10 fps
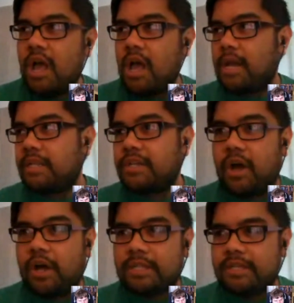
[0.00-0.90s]
the
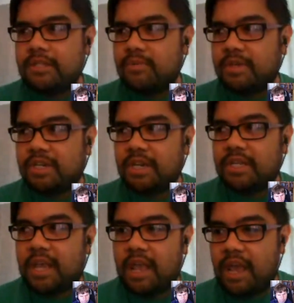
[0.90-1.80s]
Gauntlet, which
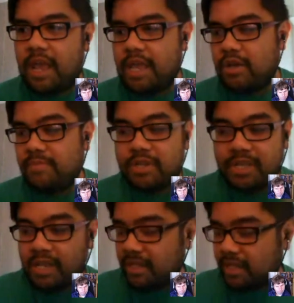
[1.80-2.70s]
is a
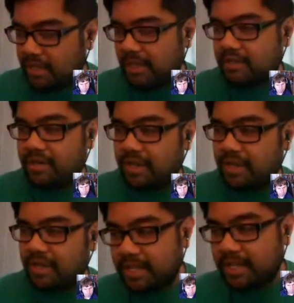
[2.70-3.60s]
community in the
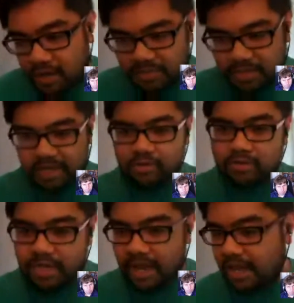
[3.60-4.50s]
internet that gets together to play
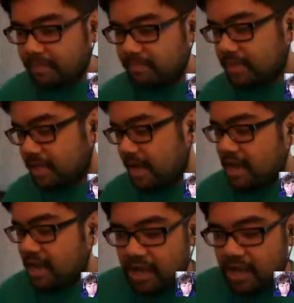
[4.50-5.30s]
cool games,